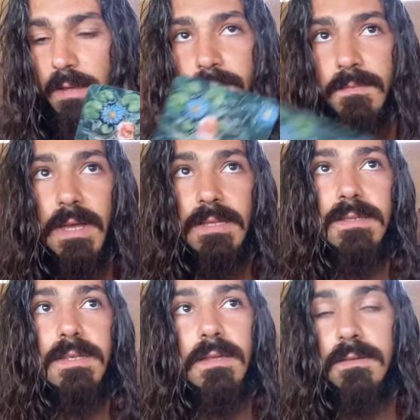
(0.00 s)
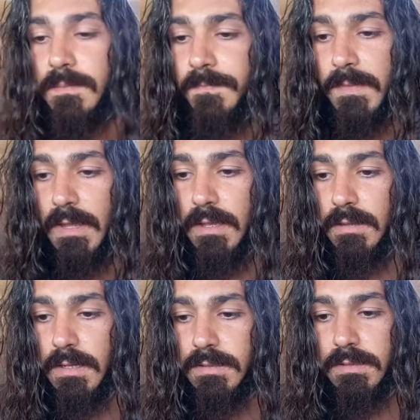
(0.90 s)
That's it.
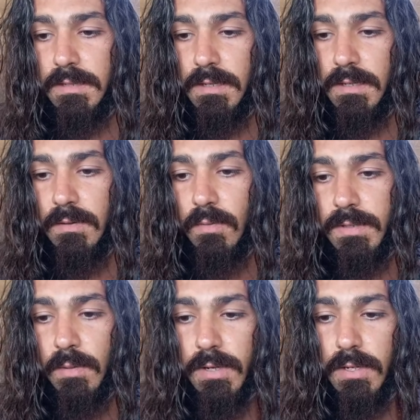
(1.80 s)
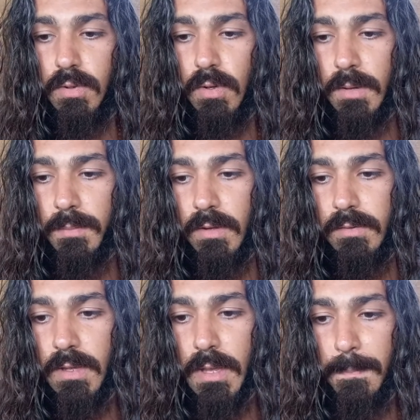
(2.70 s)
That's what I want to talk about.
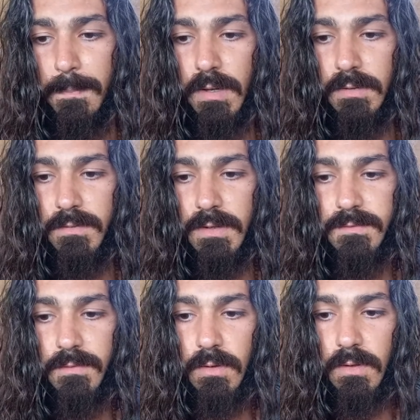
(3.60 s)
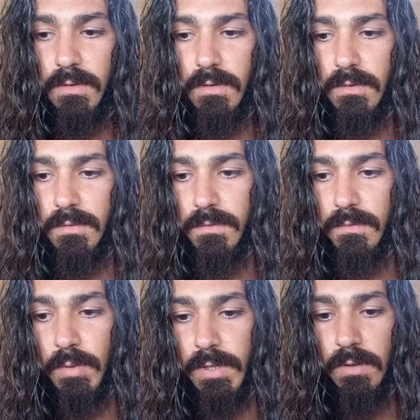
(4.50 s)
But first of all,
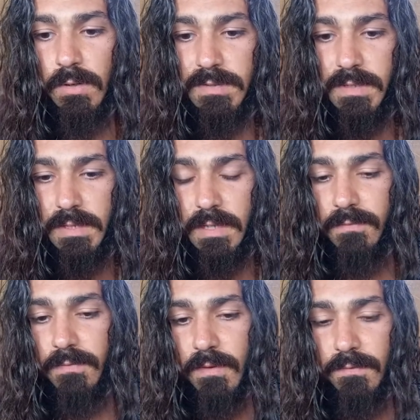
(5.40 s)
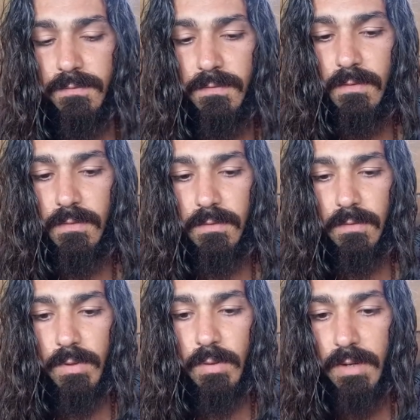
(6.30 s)
we know that if
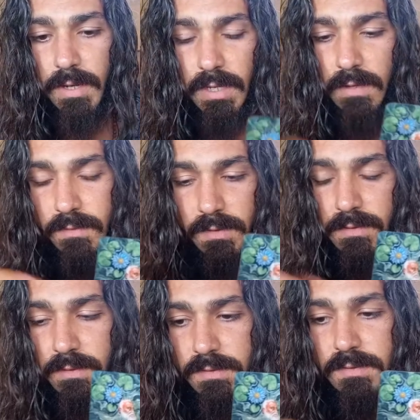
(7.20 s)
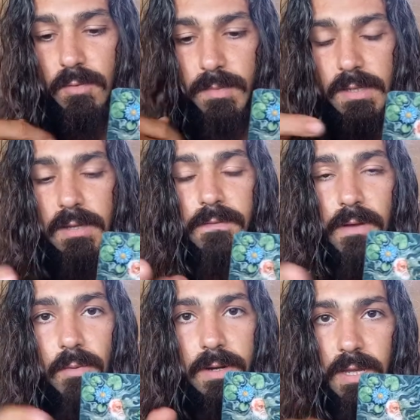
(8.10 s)
we want to cover this, to me, if I
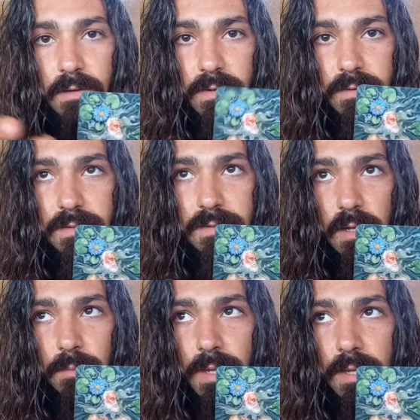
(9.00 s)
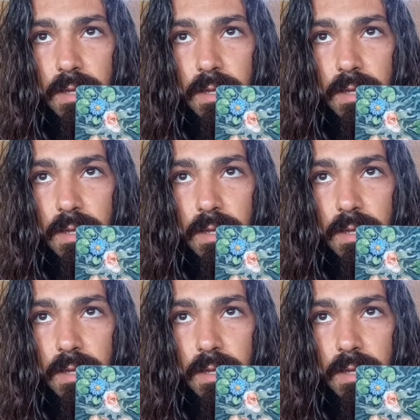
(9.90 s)
want to cover this topic,